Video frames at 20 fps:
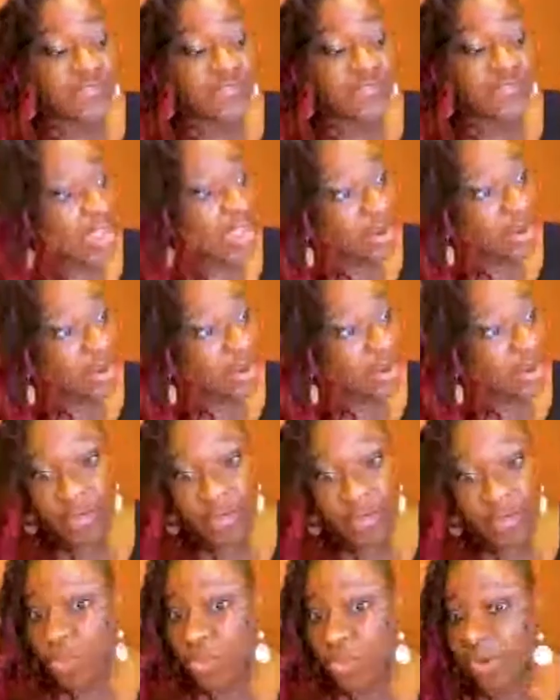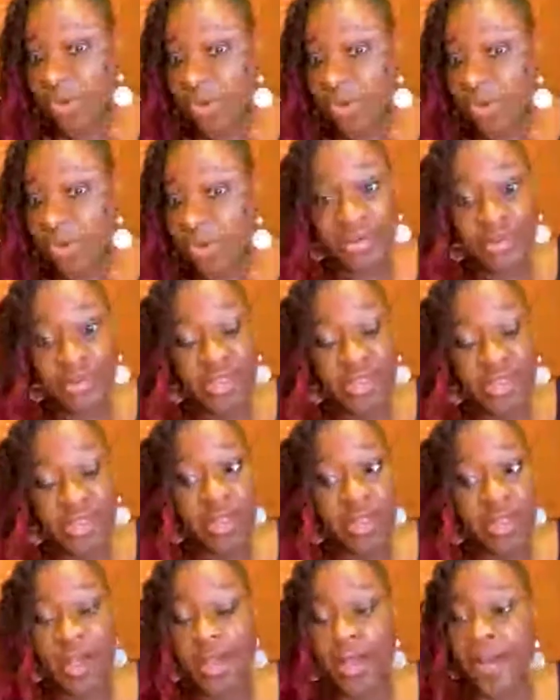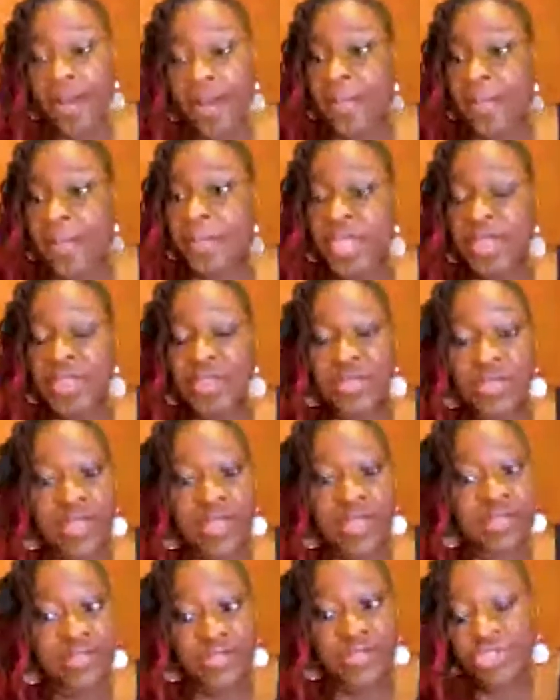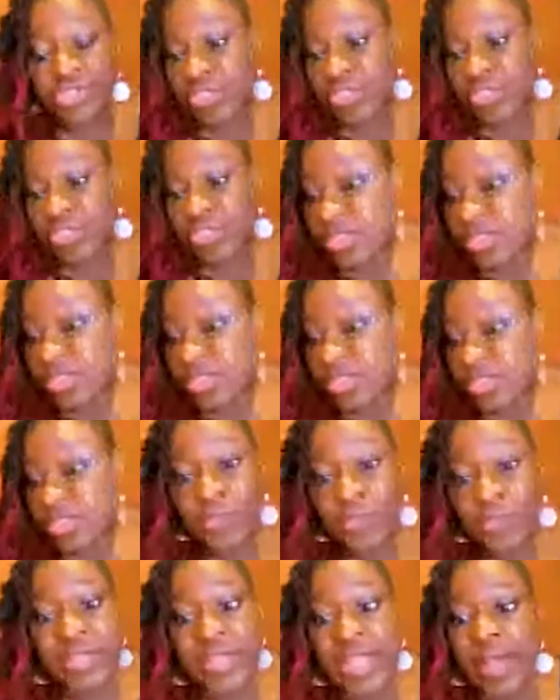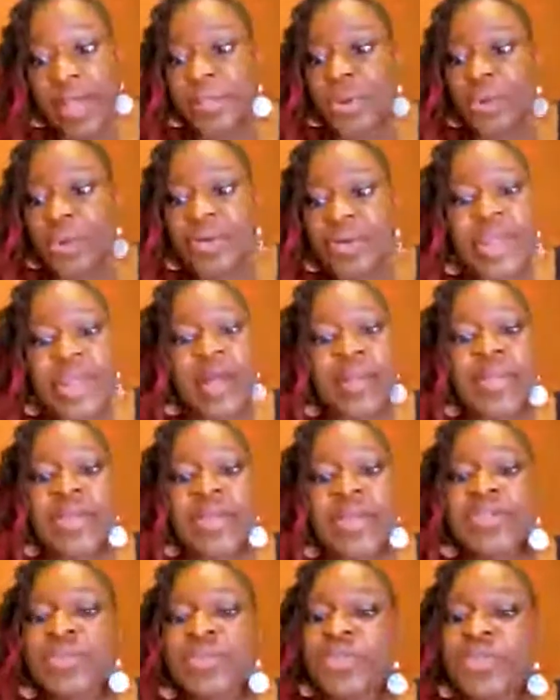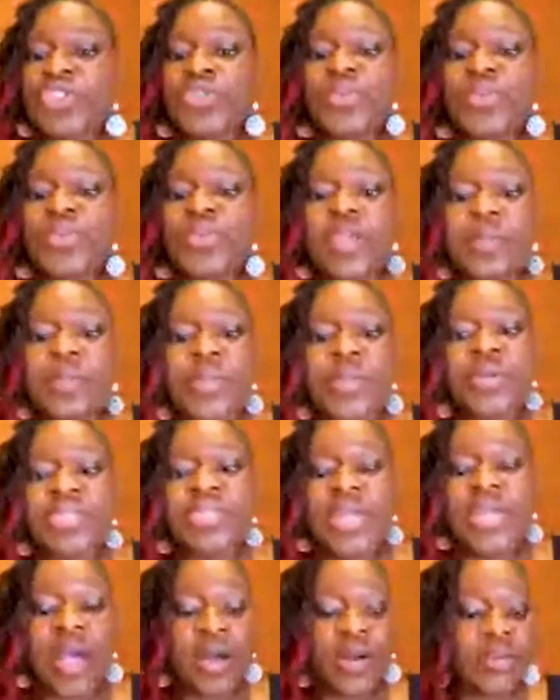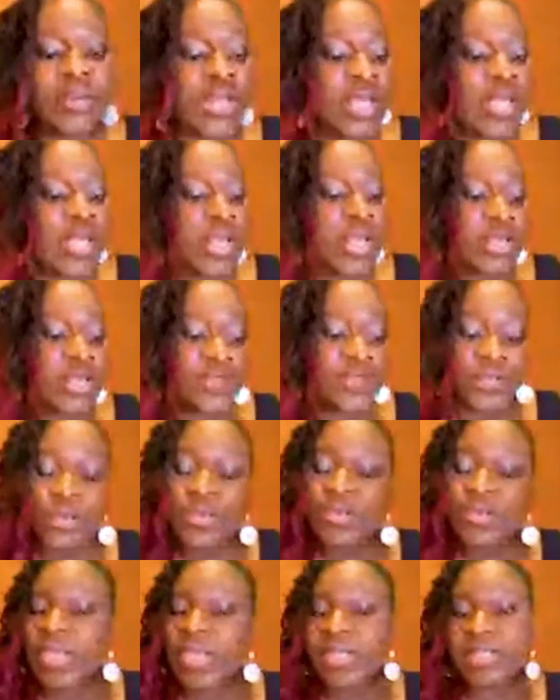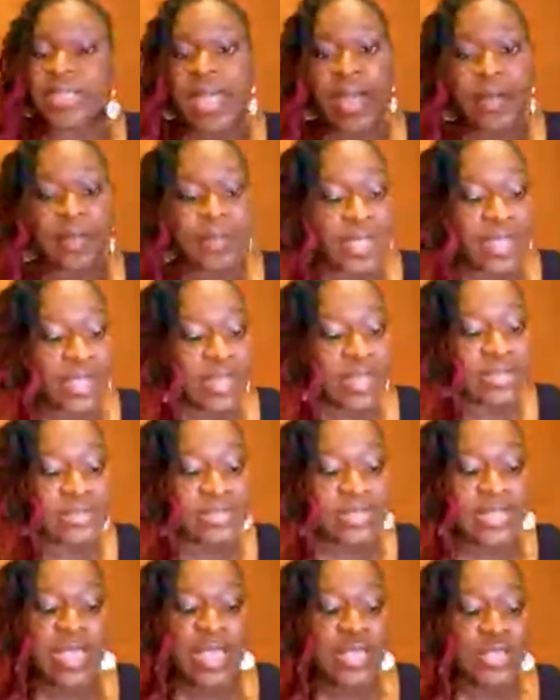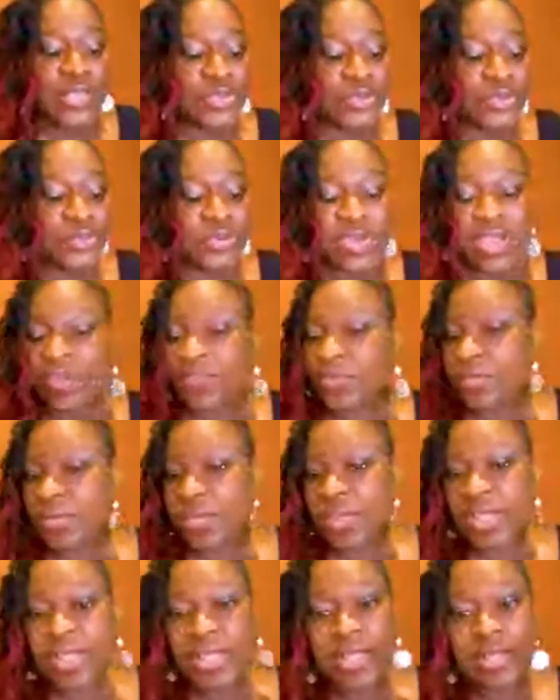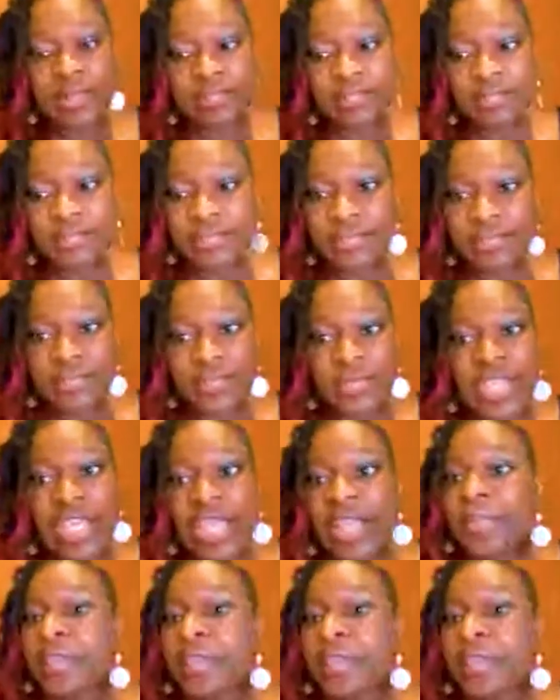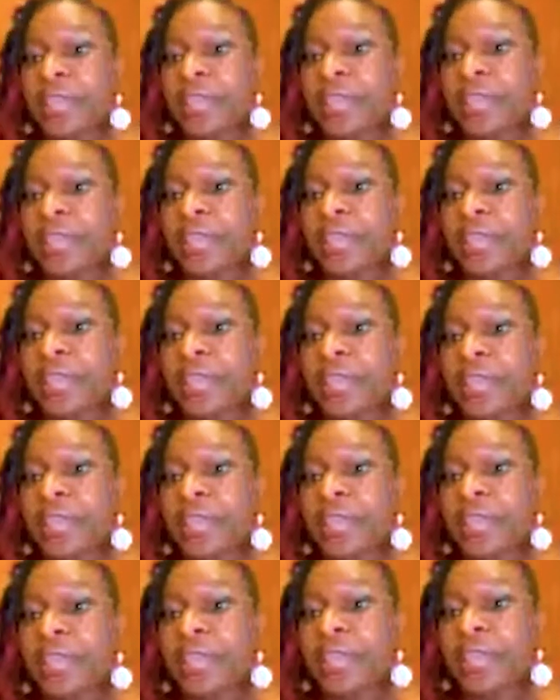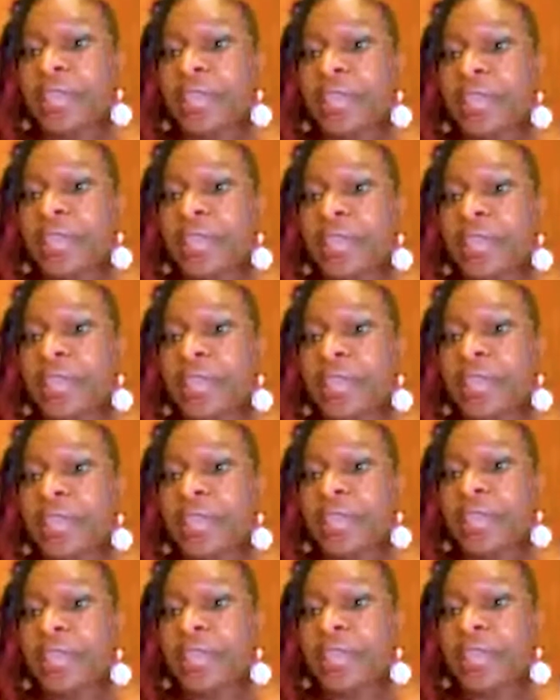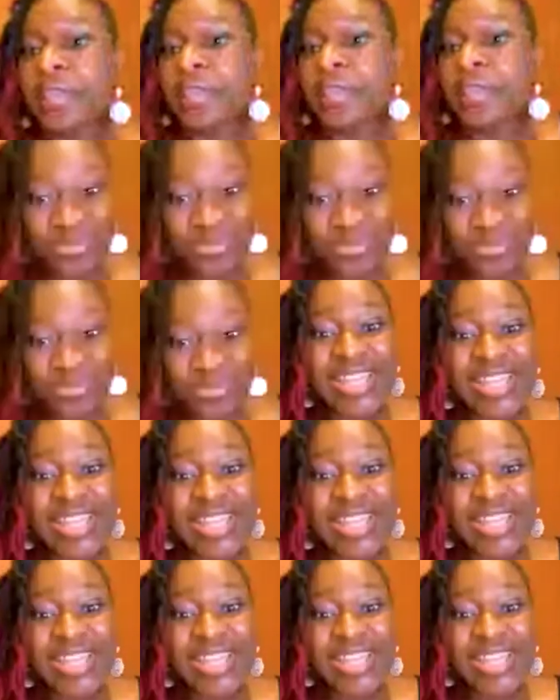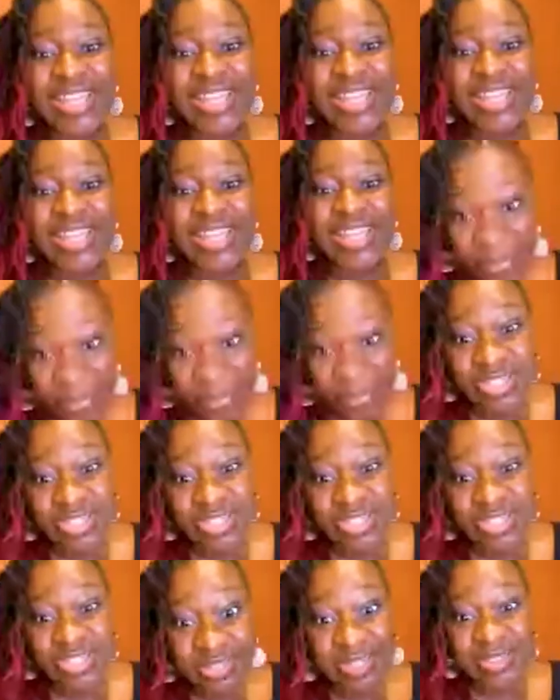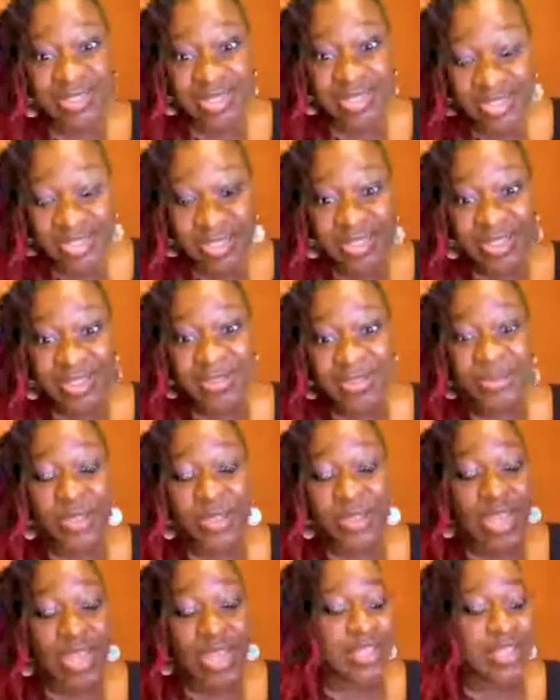Very important. And just to avoid that burnout, because once you get burnt out, few things happen. You never really get out of the way to really care for your patients. Okay.